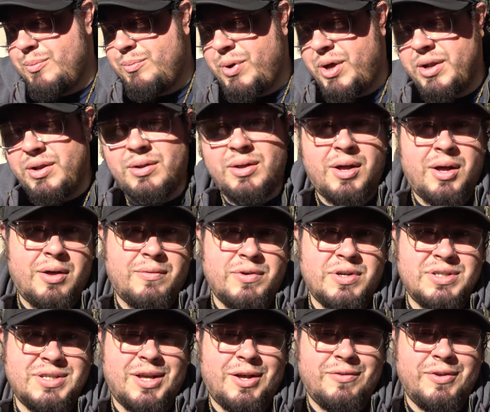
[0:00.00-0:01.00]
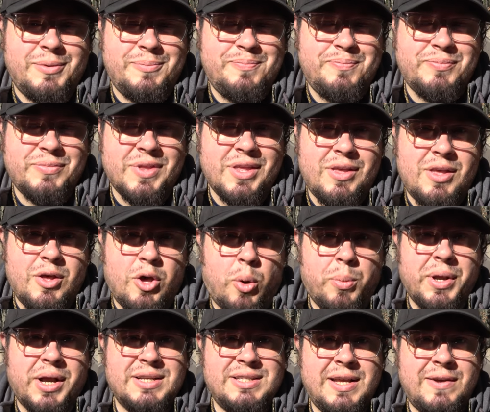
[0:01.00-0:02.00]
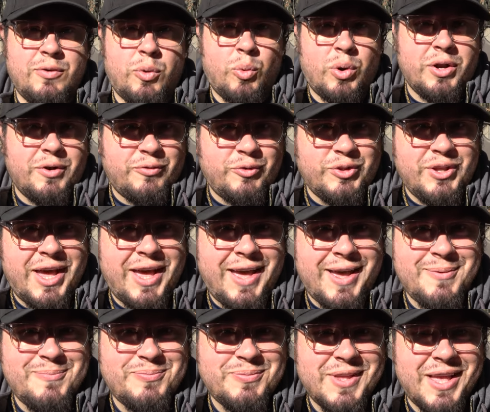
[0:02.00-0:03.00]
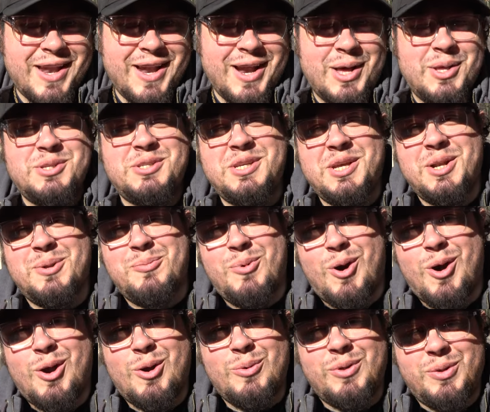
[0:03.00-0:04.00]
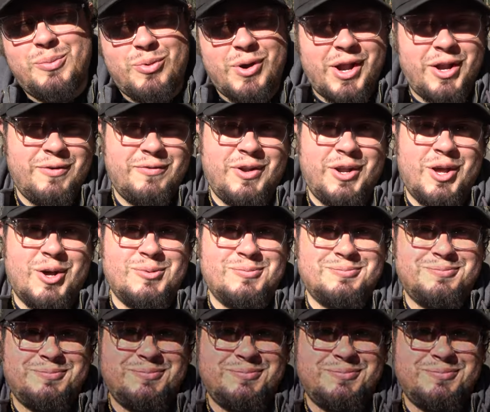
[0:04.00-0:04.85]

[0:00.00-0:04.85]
But I'll resolve it. Hope you guys have a wonderful day, and I'll see you tomorrow with a brand new video.